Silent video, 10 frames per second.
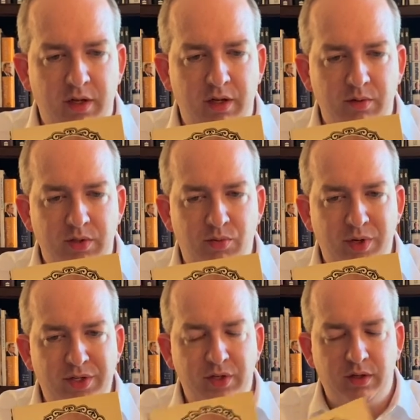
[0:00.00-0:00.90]
It was
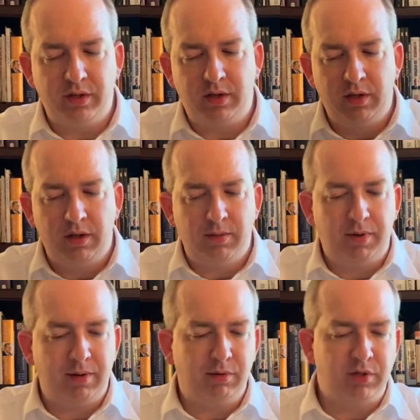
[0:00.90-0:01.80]
originally
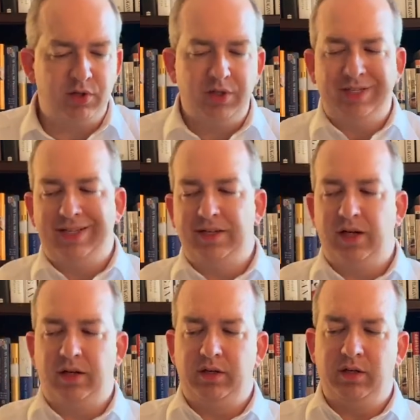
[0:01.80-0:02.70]
published in
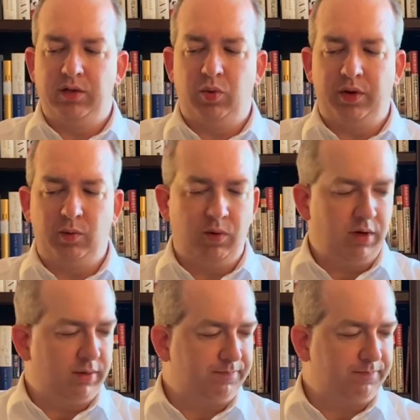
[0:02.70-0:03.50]
1921.